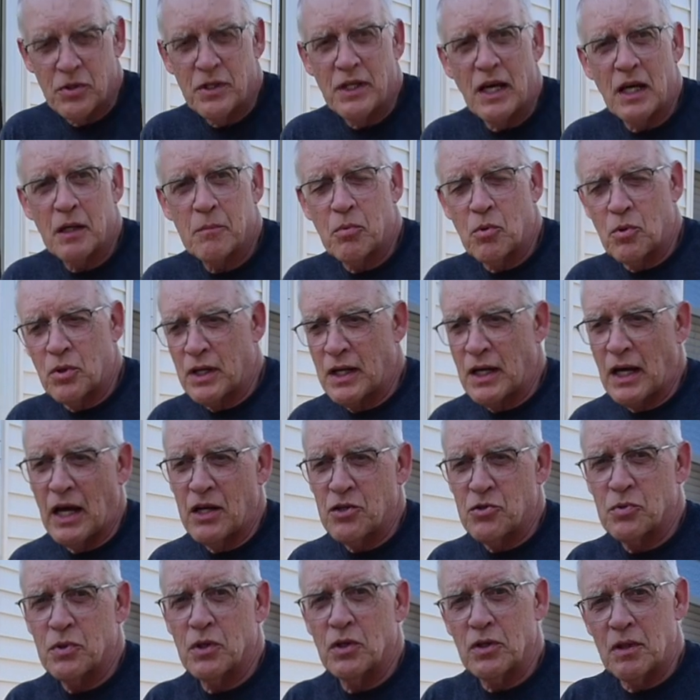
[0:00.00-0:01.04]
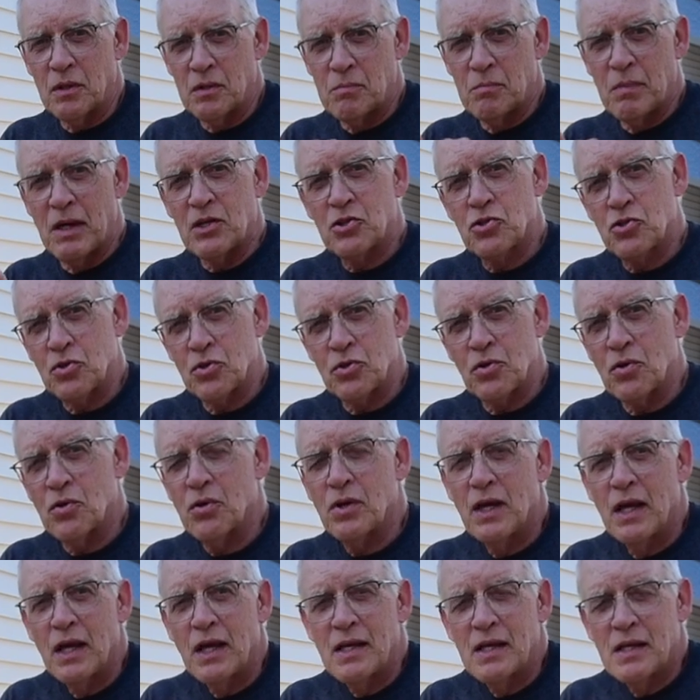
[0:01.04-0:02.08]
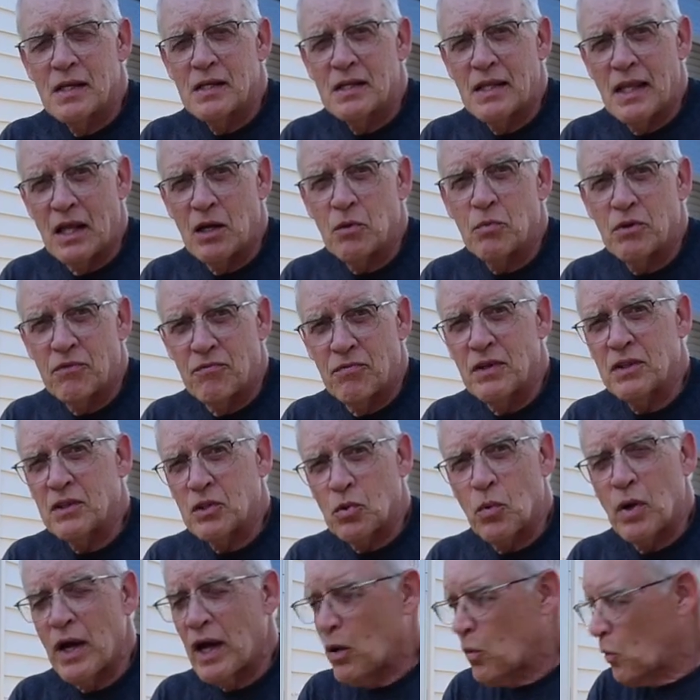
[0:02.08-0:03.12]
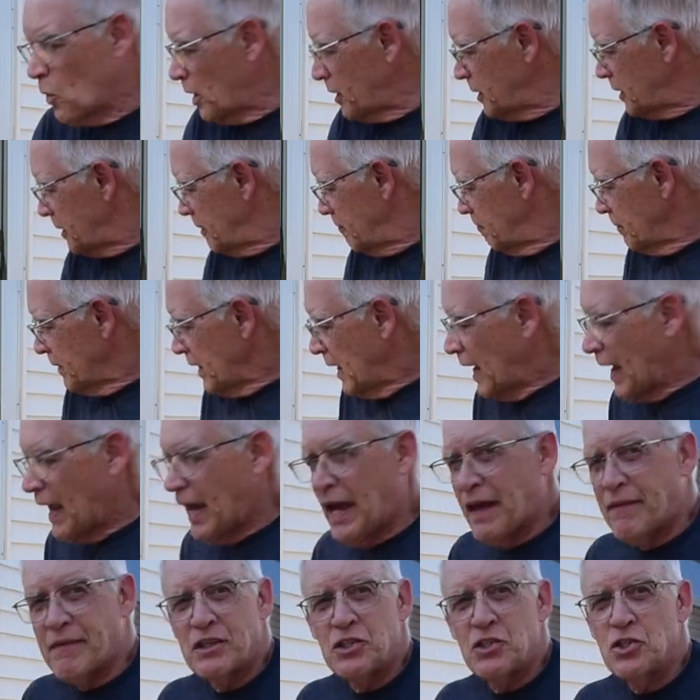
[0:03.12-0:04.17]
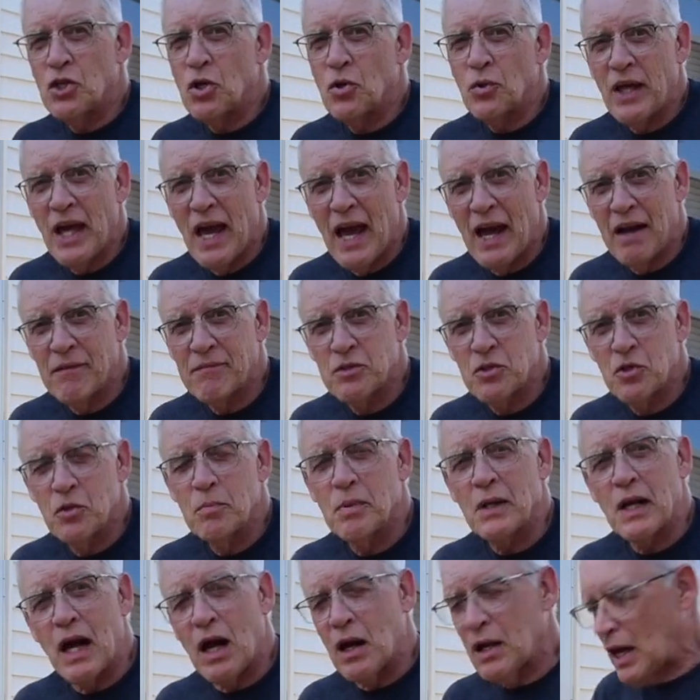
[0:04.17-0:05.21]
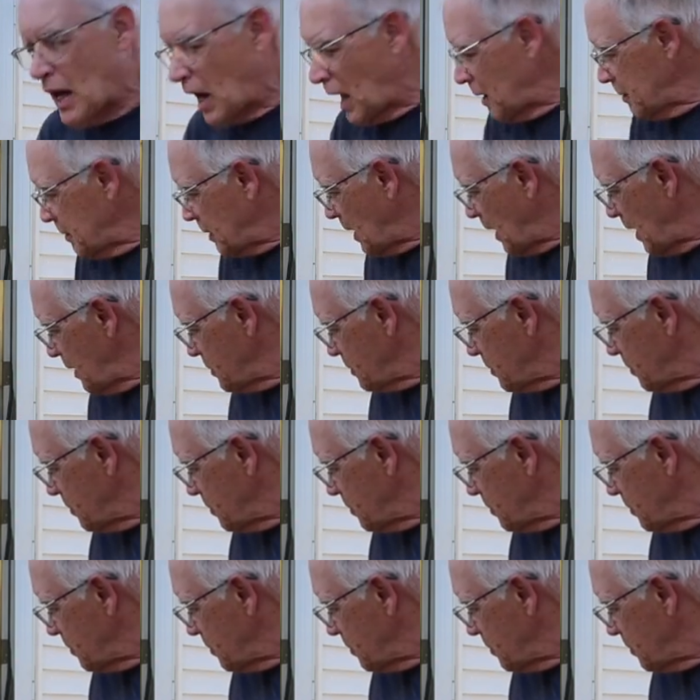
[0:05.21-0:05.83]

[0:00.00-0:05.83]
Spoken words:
deck board, and I drilled and made sure that it would fit the way I wanted. And then you don't have to, but I got